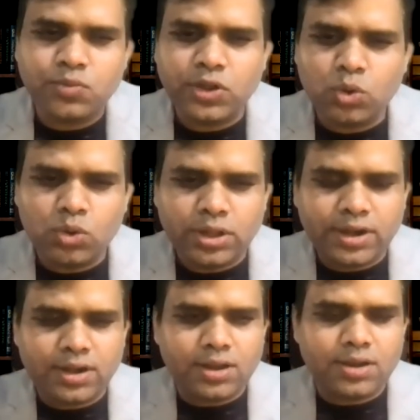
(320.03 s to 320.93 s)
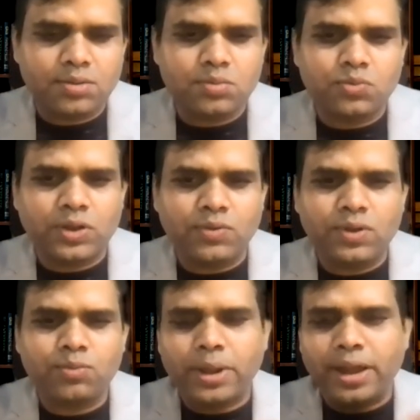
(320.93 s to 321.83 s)
We know that when
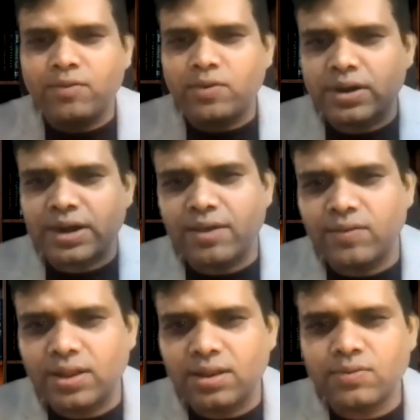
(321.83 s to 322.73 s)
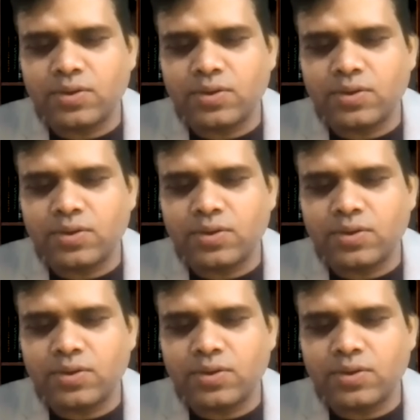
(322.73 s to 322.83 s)
we plan for a travel,